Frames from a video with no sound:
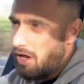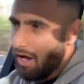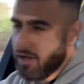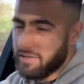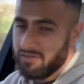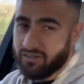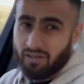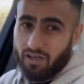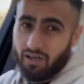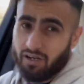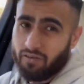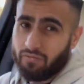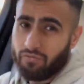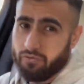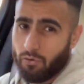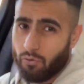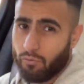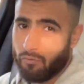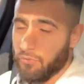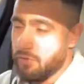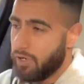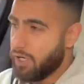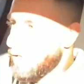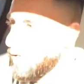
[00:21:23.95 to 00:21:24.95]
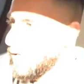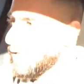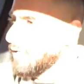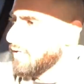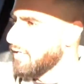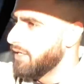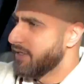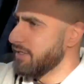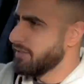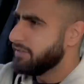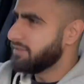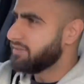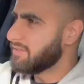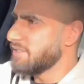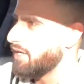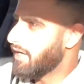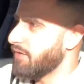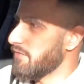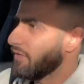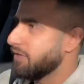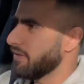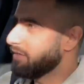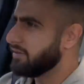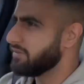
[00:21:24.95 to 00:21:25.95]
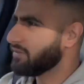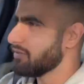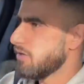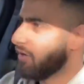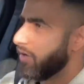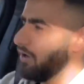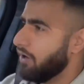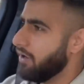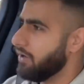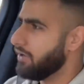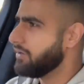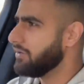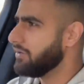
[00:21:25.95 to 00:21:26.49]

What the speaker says: I certainly feel really safe in this car.